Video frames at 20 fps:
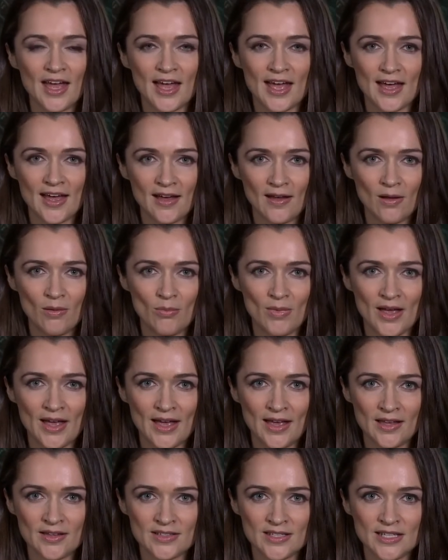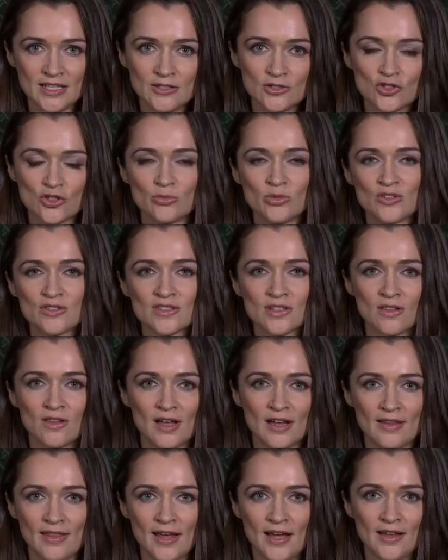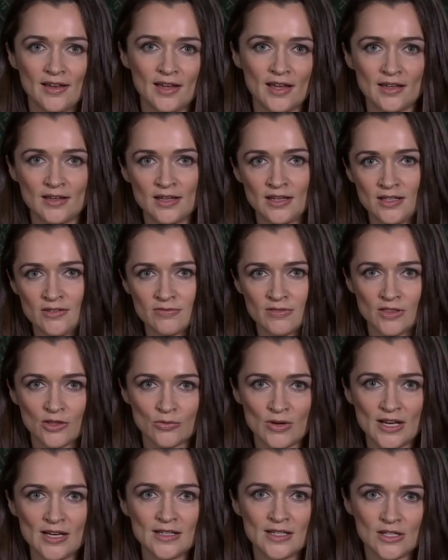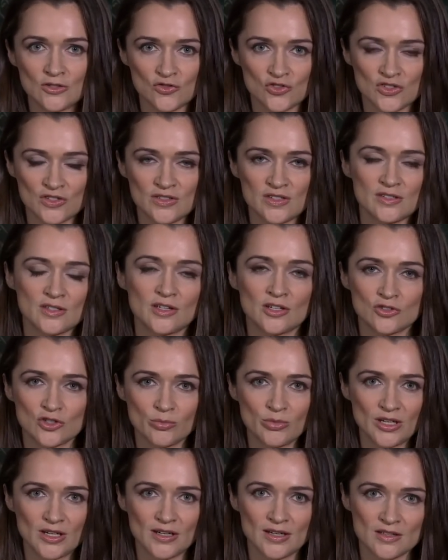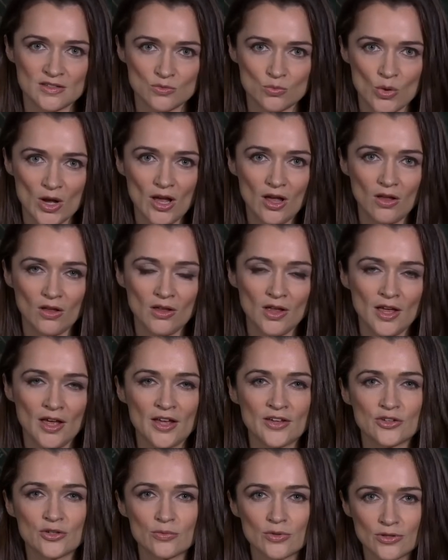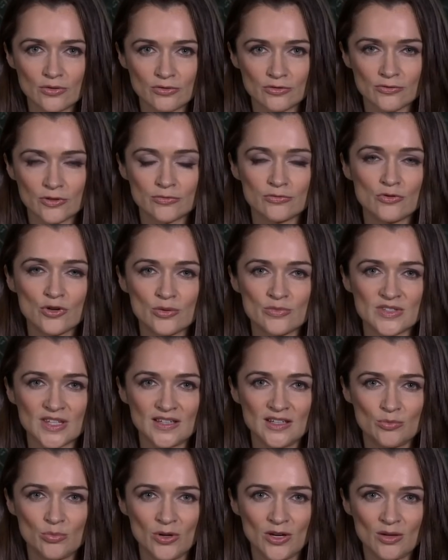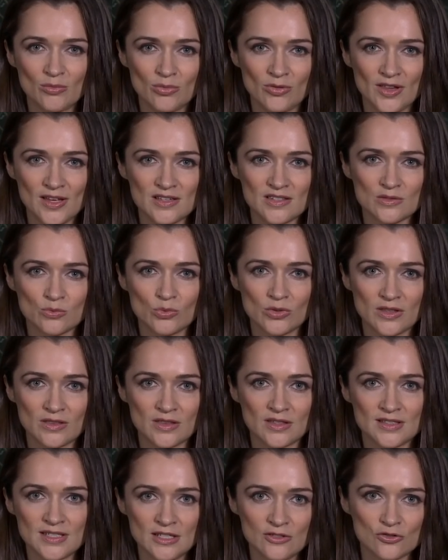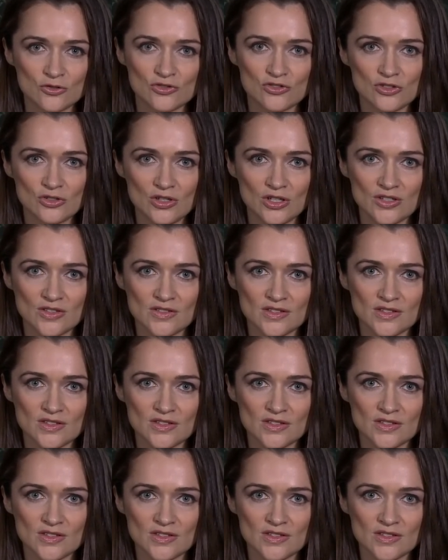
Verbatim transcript: and he attributes a lot of that, and even the rating agencies attribute it as well, to the reforms that he put in place with the teachers unions.